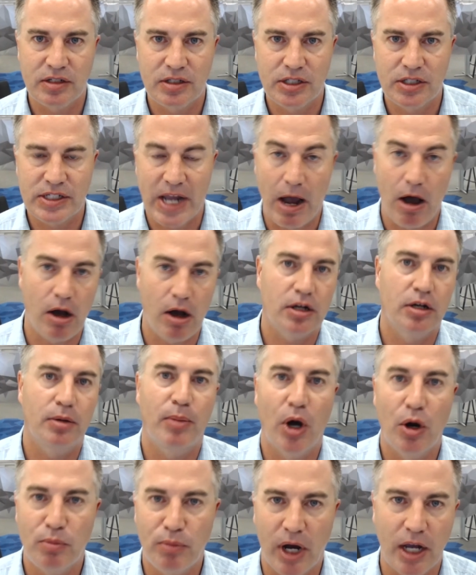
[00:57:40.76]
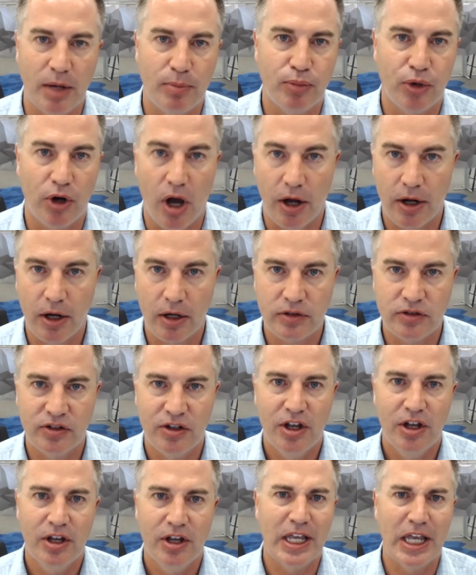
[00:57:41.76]
talk about my product,
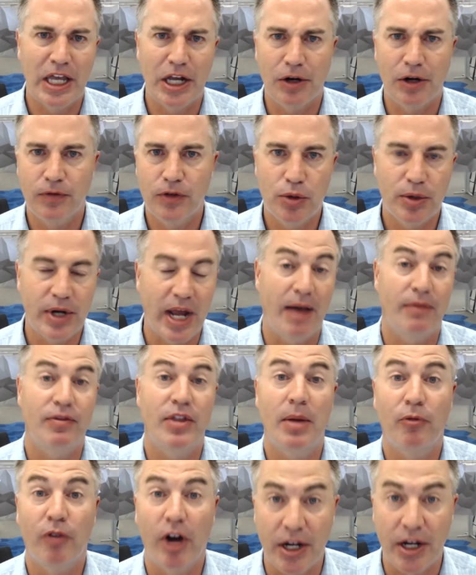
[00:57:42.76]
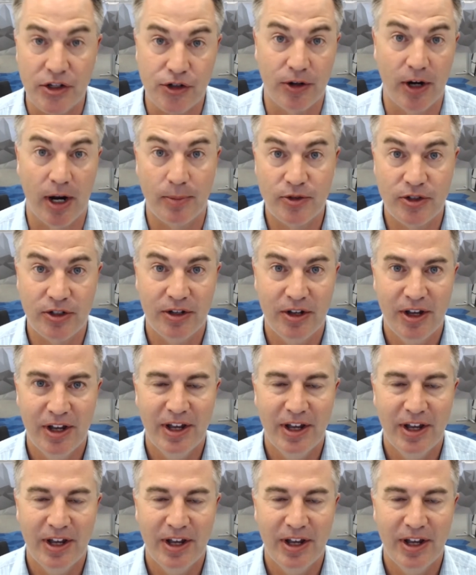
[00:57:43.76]
mm. interview, and have them write a script.